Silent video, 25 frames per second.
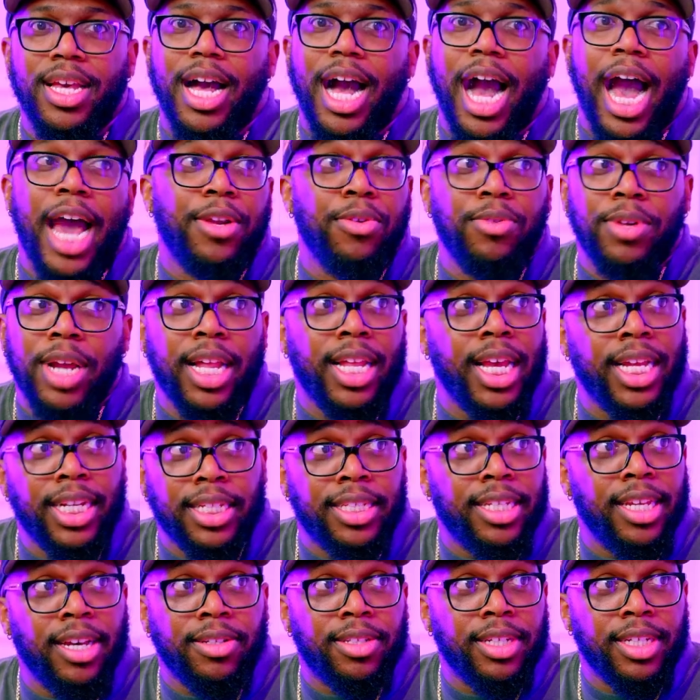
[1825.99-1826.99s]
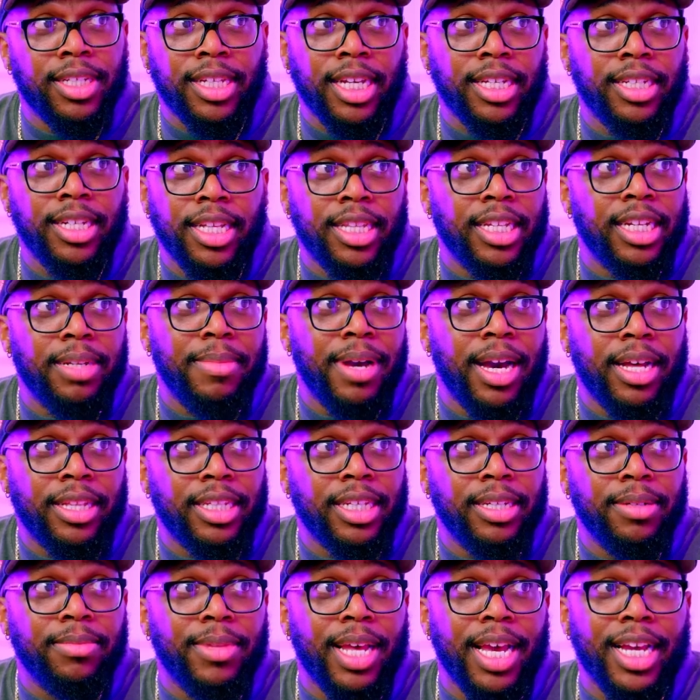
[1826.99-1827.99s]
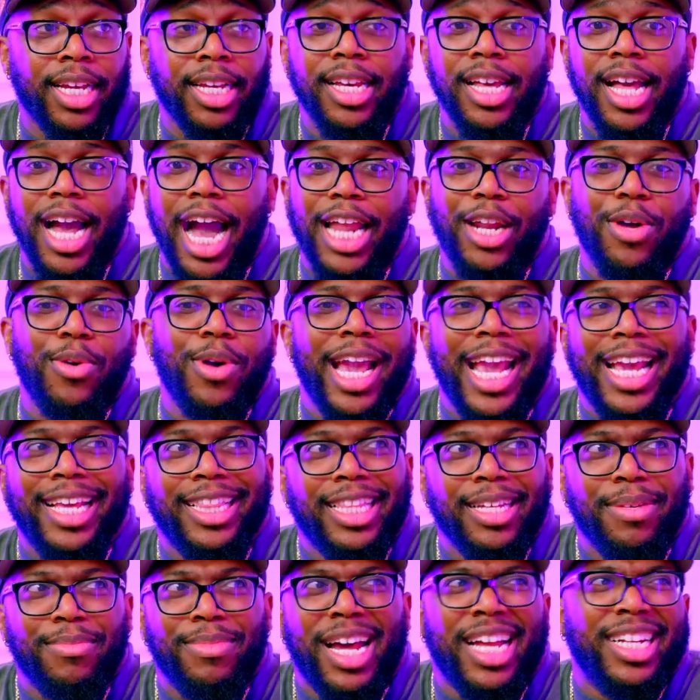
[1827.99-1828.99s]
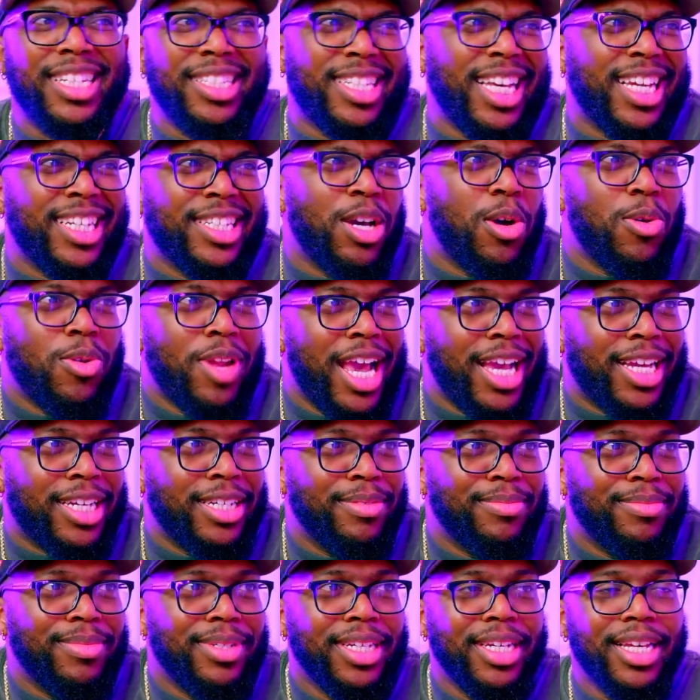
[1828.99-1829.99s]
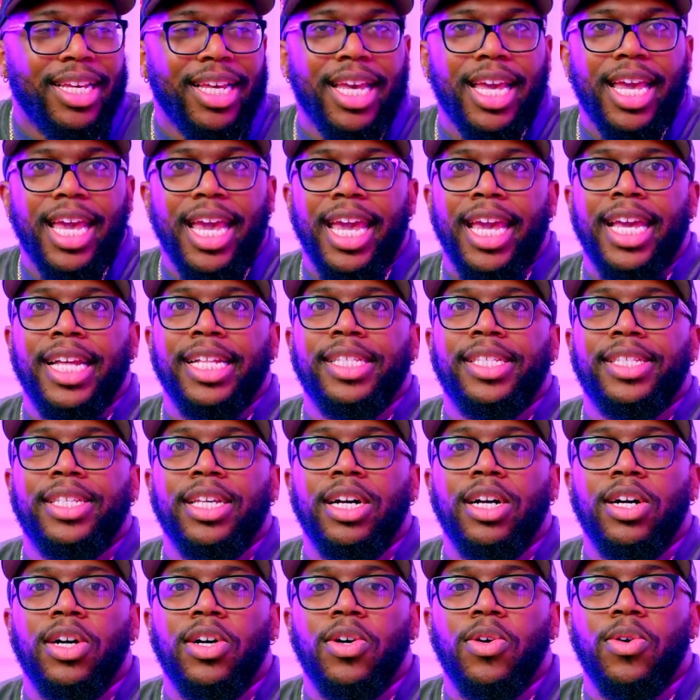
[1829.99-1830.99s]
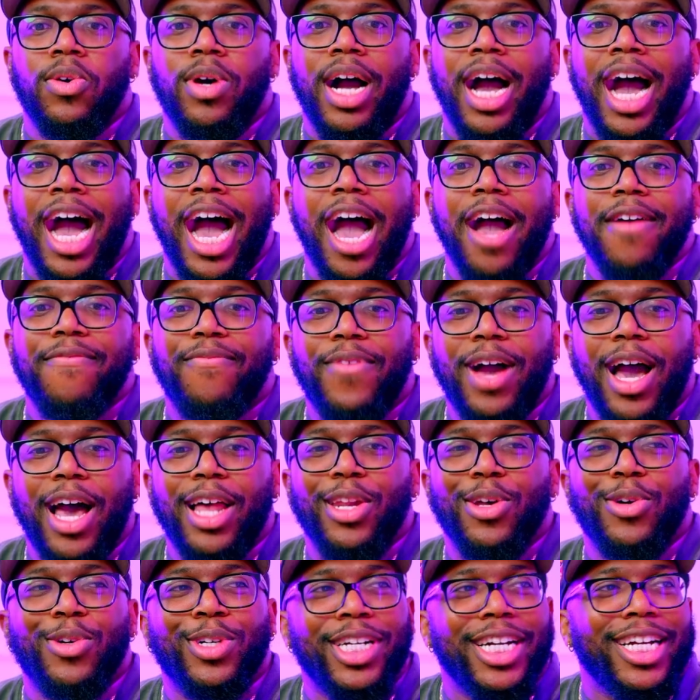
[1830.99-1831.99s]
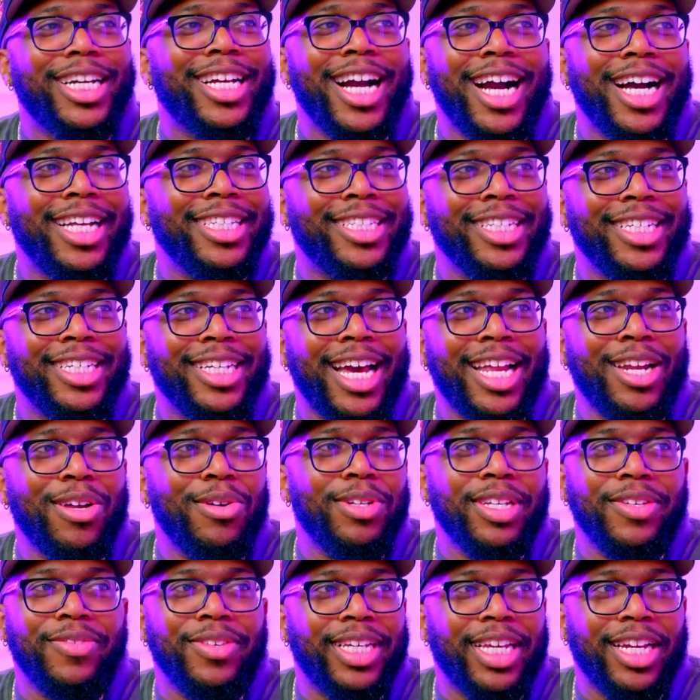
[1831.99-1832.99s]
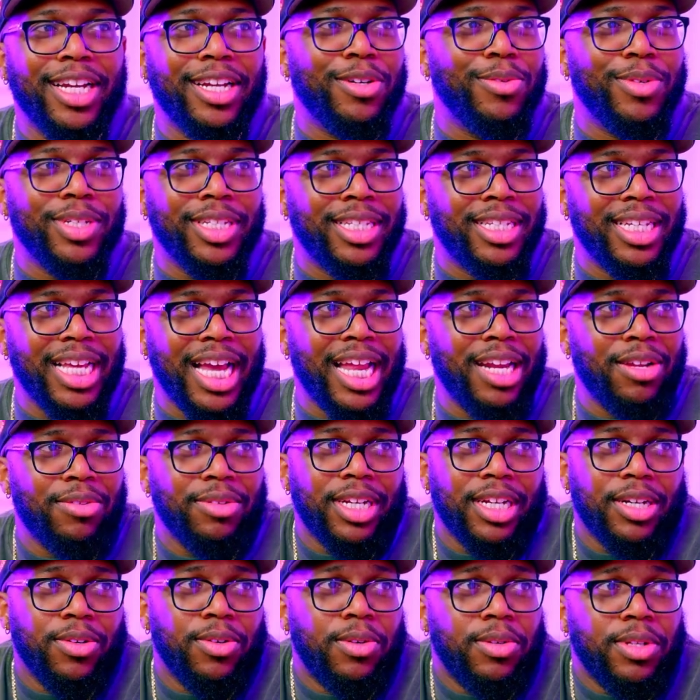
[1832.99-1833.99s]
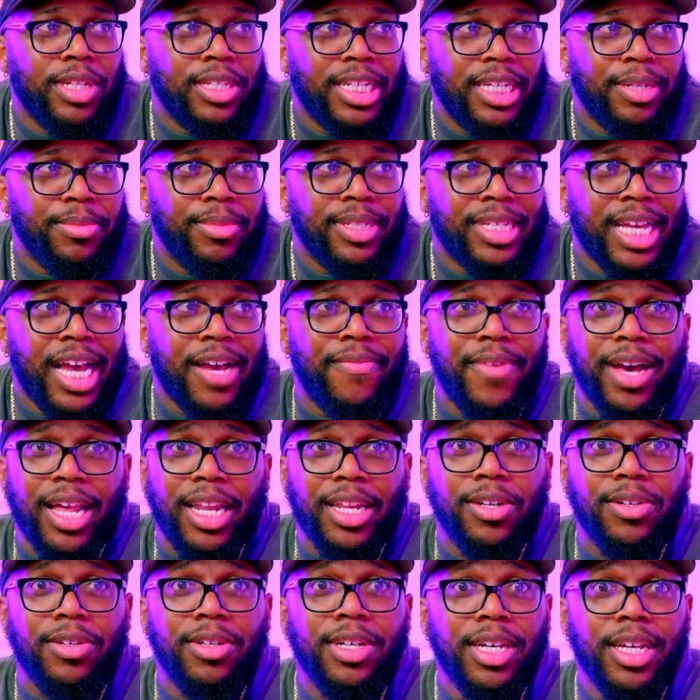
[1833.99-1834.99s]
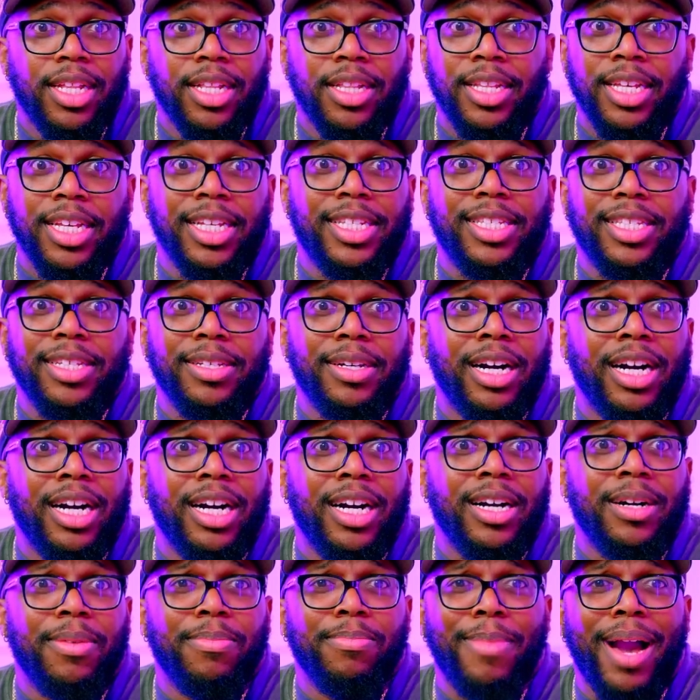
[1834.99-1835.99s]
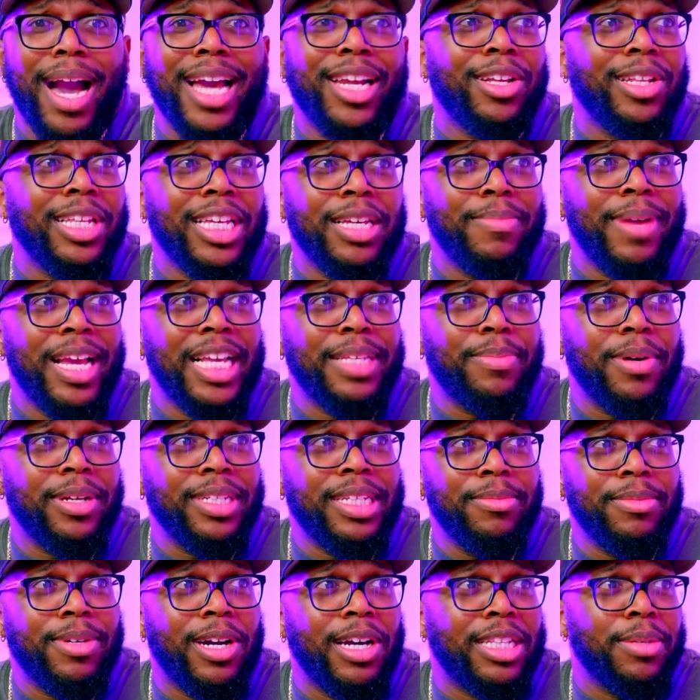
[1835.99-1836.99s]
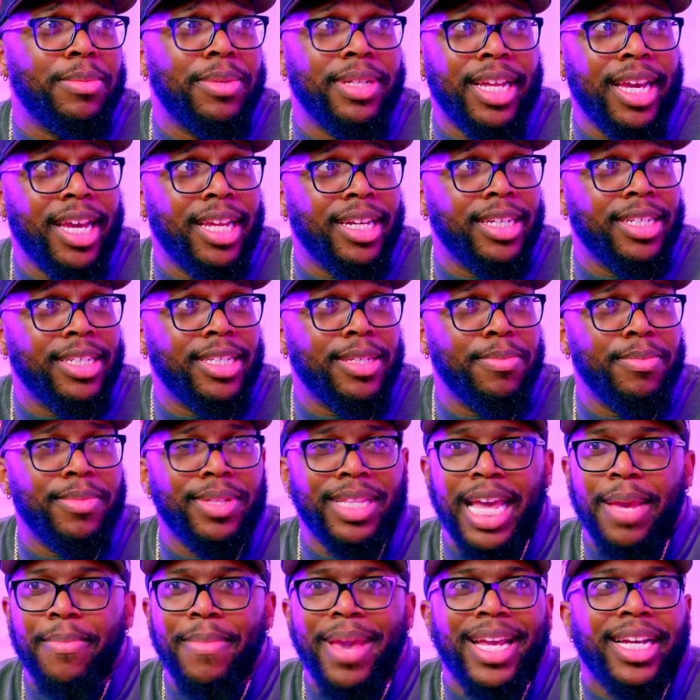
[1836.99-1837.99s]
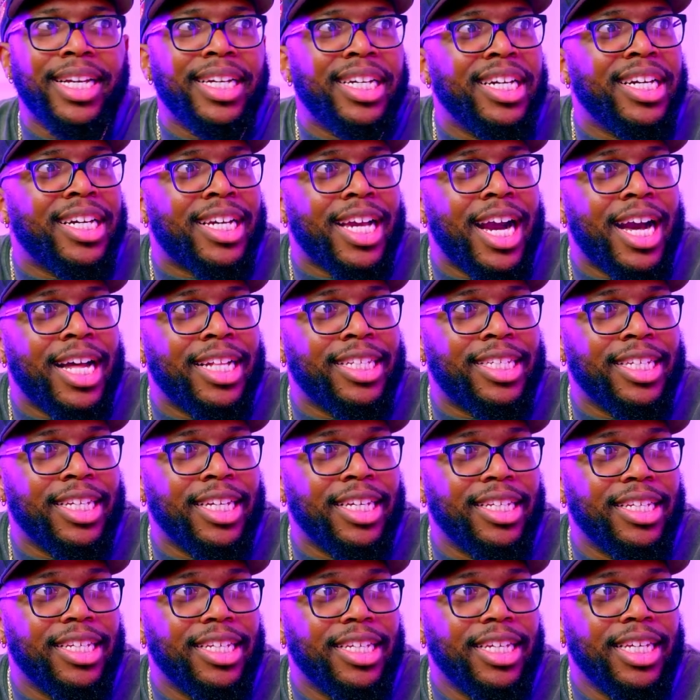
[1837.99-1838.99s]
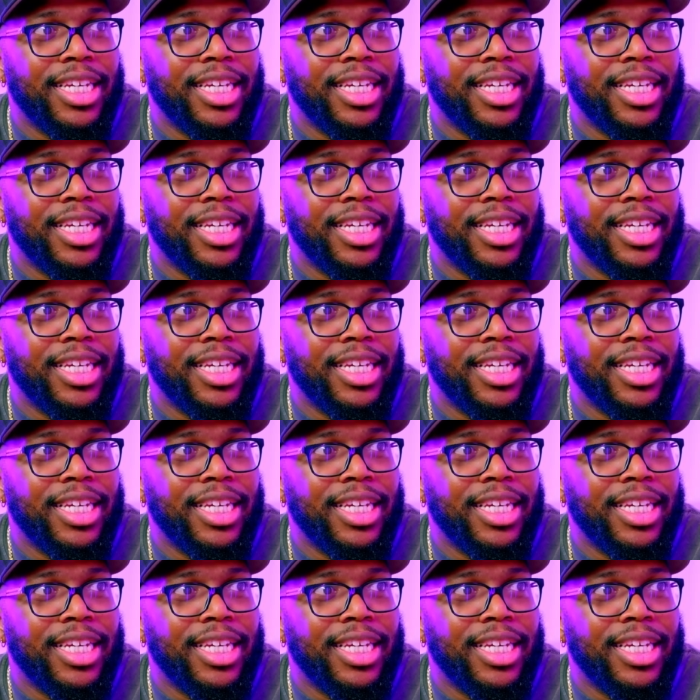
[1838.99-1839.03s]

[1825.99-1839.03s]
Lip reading: I do not like the Celtics, like nothing about them. Like, I don't hate them, but I just like don't like them. Yeah. And so I follow good content. I don't even care I don't care who the team was. I follow this minor league baseball team called the Bananas. They make good content.